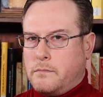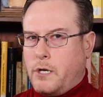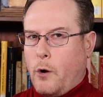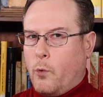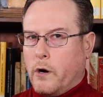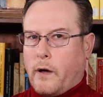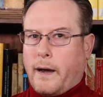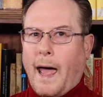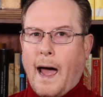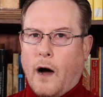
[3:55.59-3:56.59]
No word
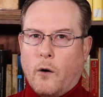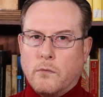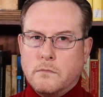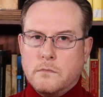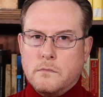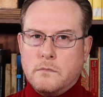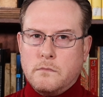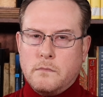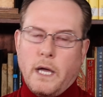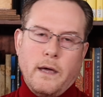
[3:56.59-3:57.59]
on how.
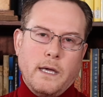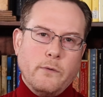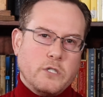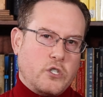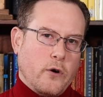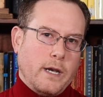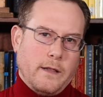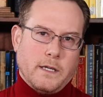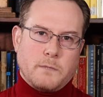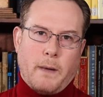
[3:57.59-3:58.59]
He was joined in this